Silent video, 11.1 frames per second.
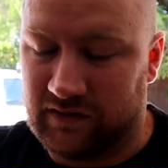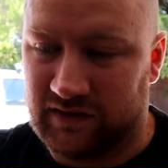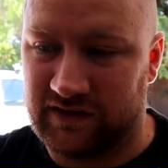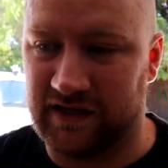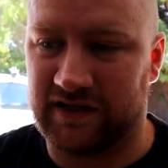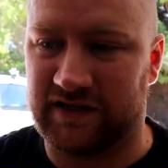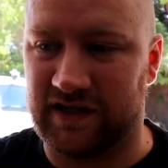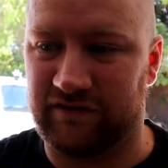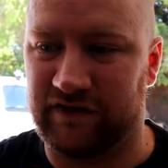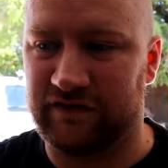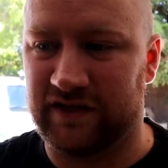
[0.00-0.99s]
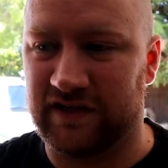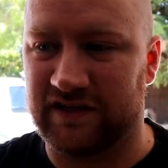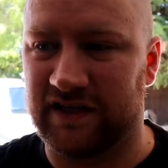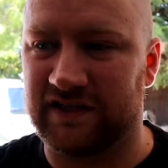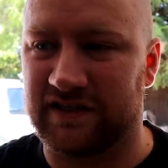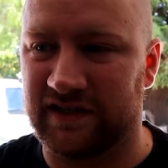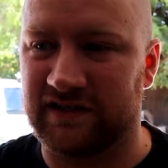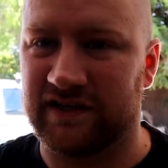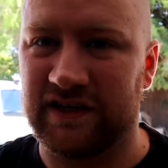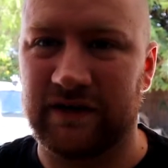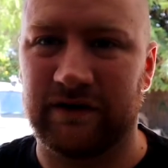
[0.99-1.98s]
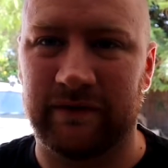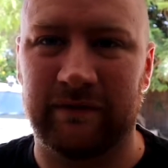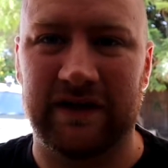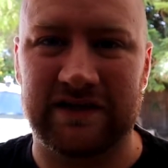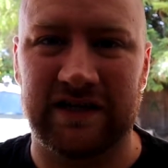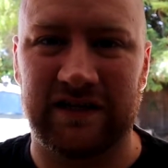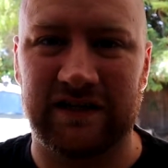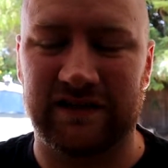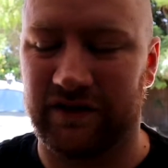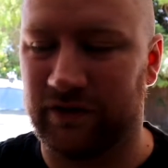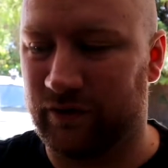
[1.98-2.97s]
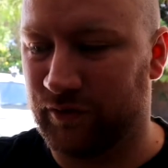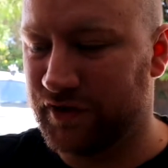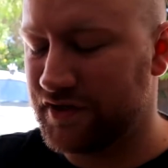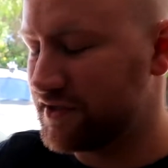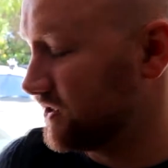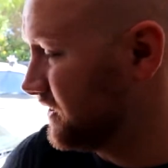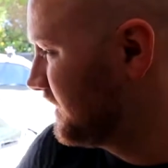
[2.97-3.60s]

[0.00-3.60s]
15, 16, so yeah, that would have been about 10 years ago almost.